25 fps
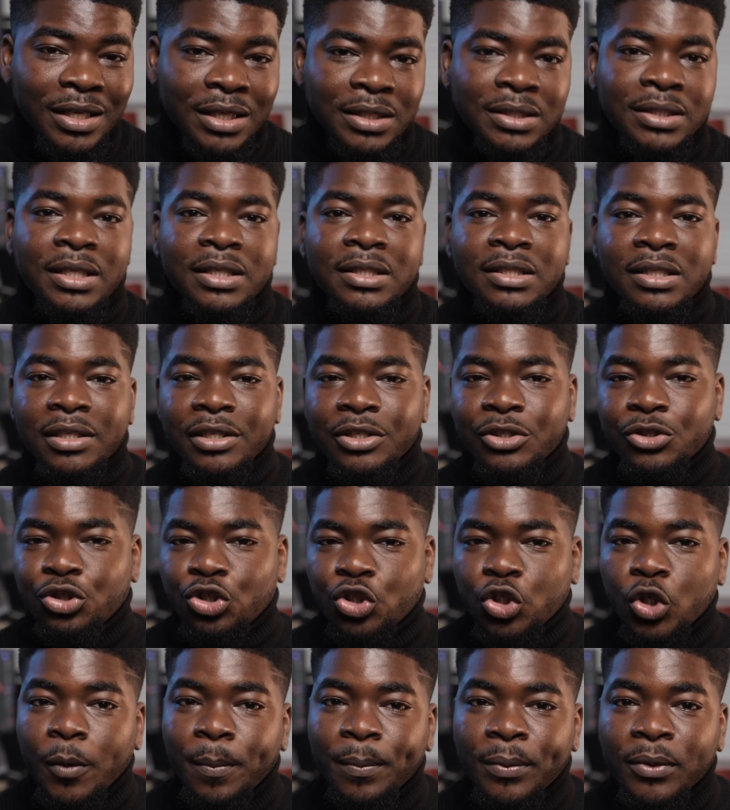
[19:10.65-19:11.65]
at setting a
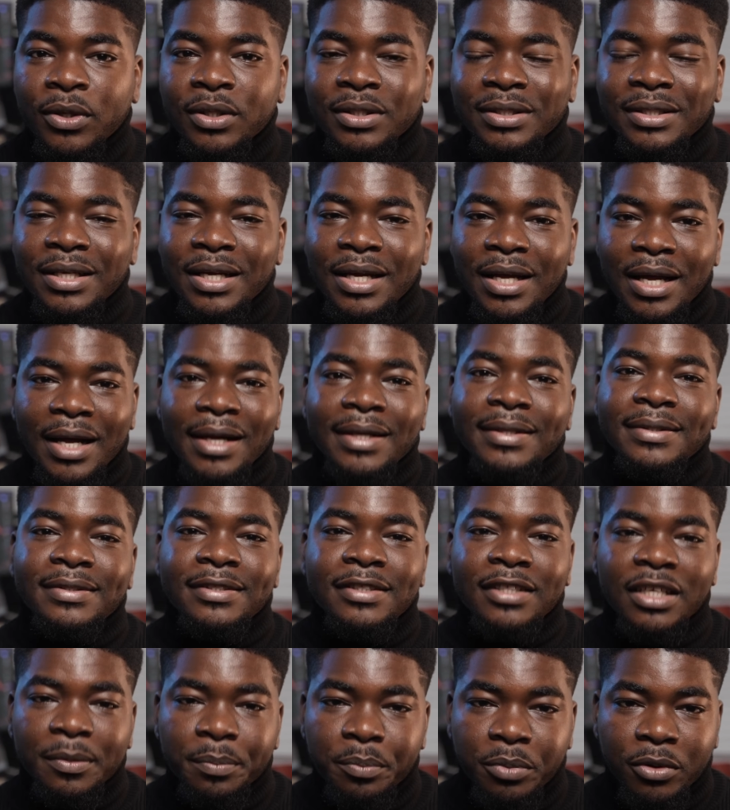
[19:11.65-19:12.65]
stop loss and
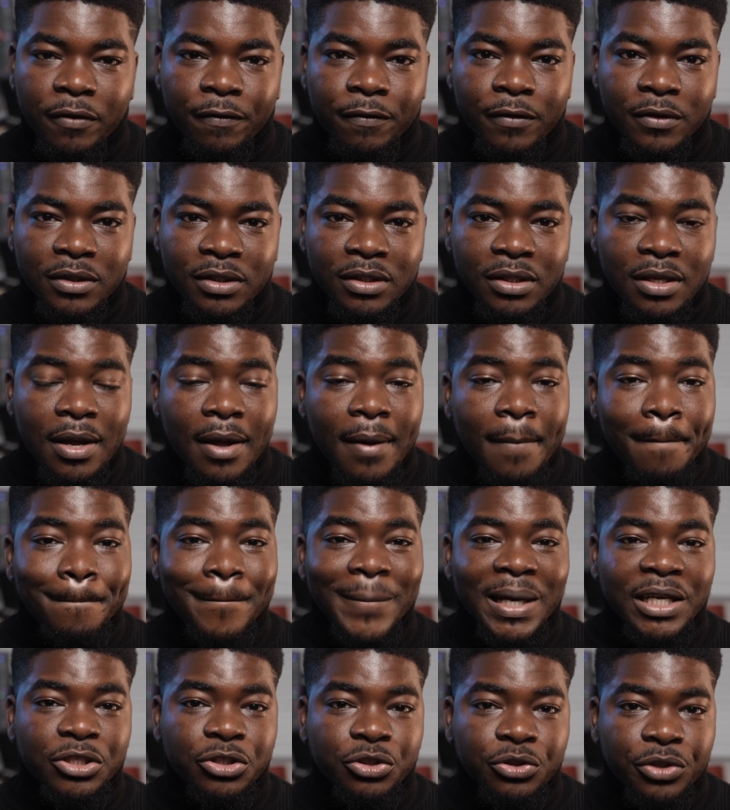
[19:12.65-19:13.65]
take profits,
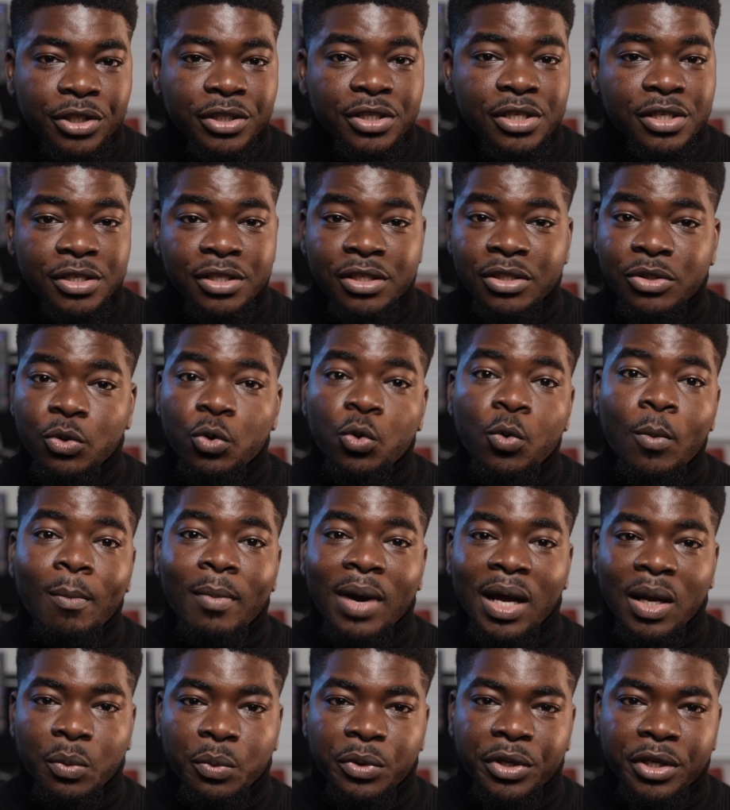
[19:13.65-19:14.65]
my trade did go
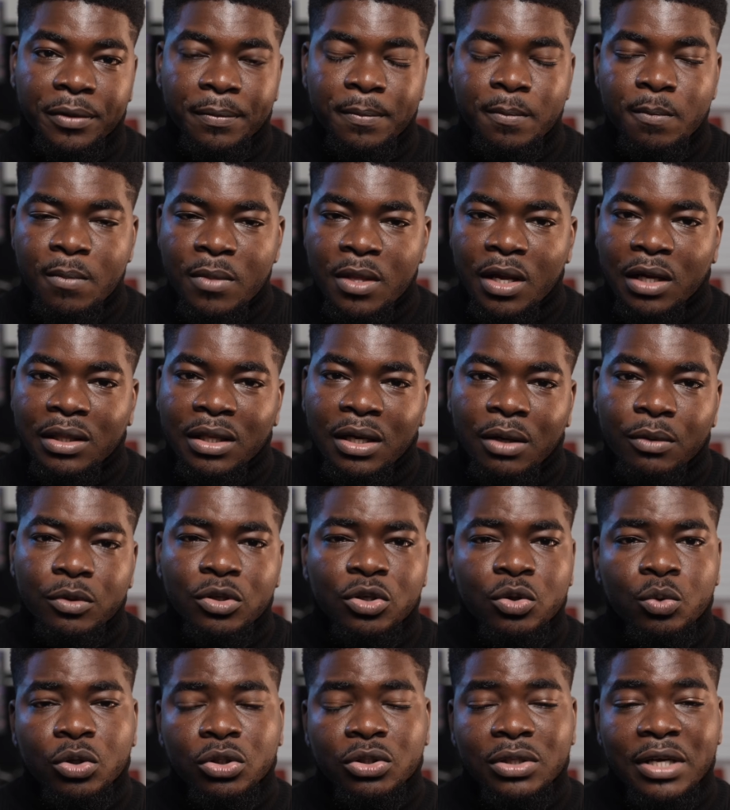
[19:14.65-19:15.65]
my way. Now,
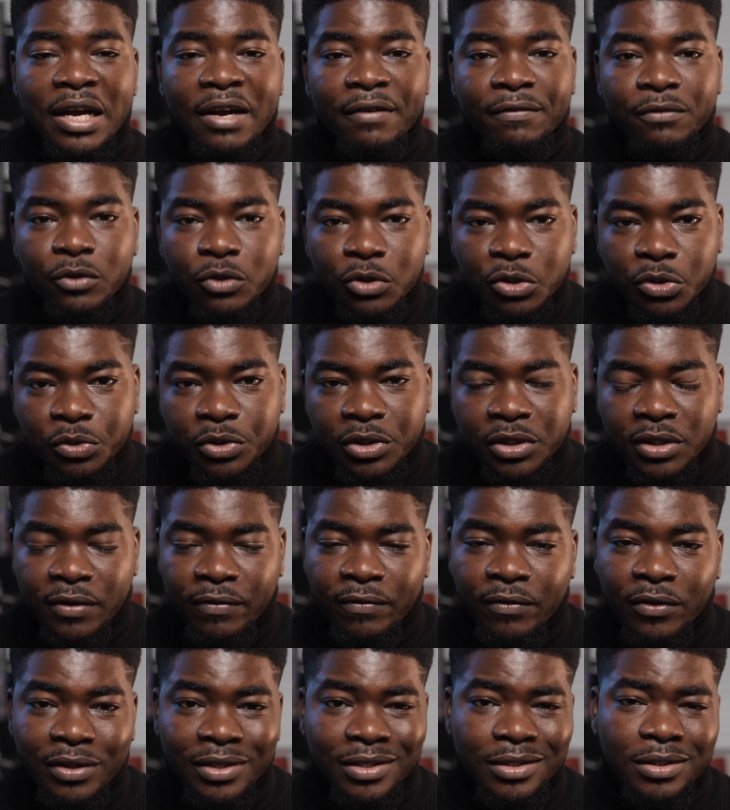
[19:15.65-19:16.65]
you want to have good reason
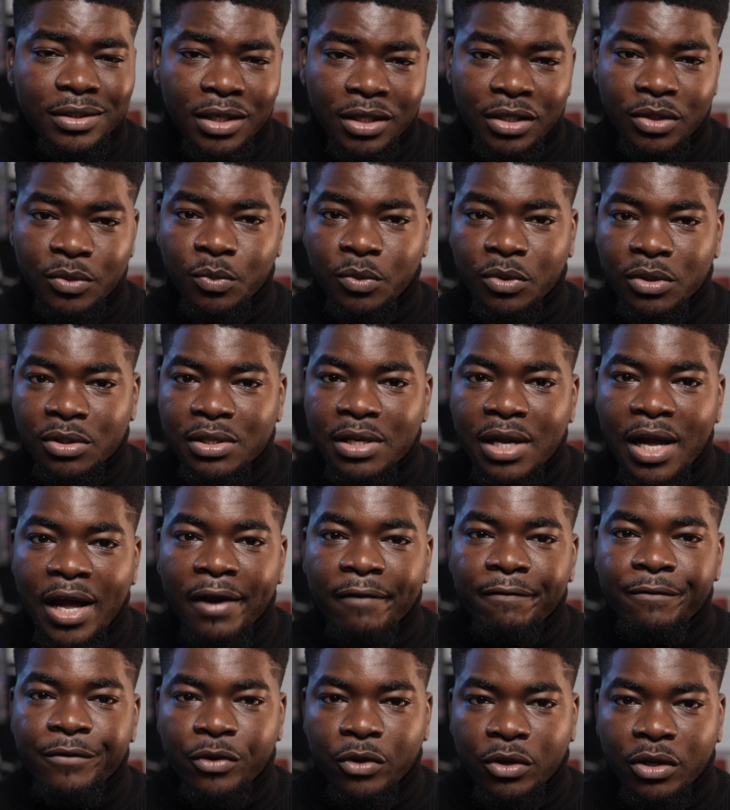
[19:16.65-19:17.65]
for this, and you want to
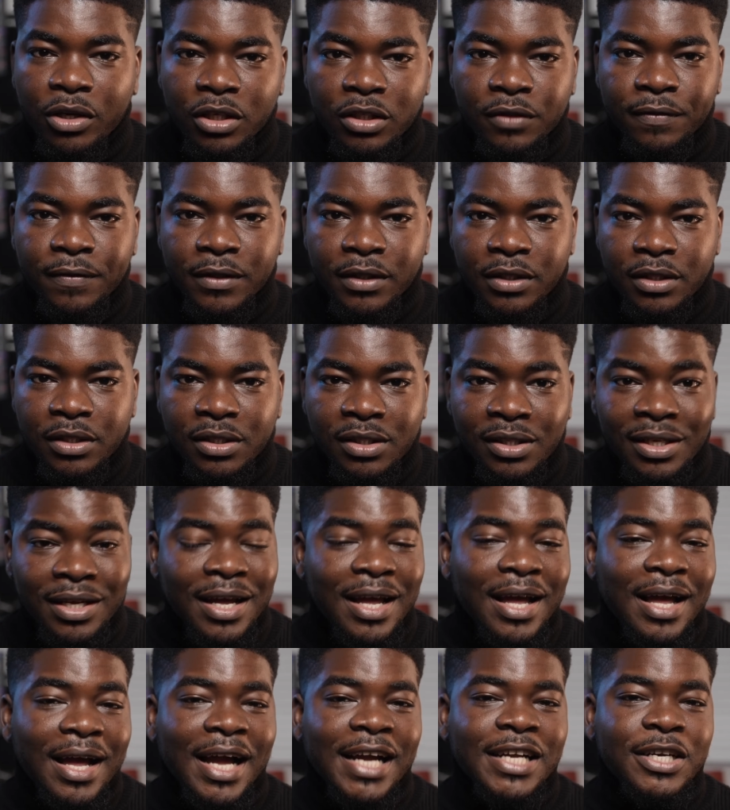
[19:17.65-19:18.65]
have knowledge for
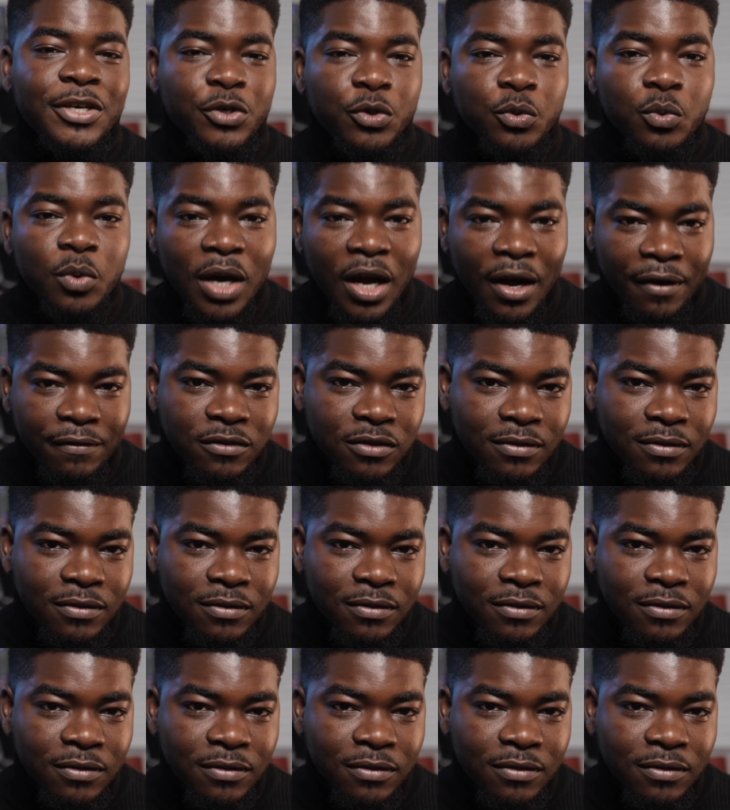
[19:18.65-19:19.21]
this. I do have